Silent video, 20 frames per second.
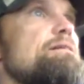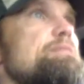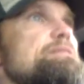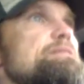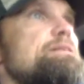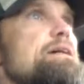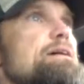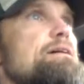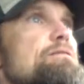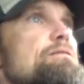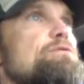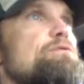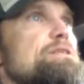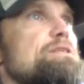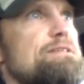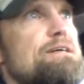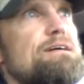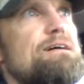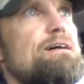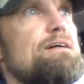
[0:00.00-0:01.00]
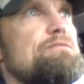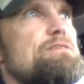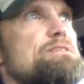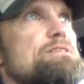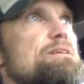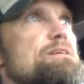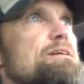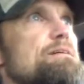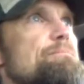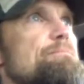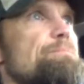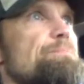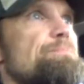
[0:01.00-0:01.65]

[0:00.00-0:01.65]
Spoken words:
take a risk, obviously.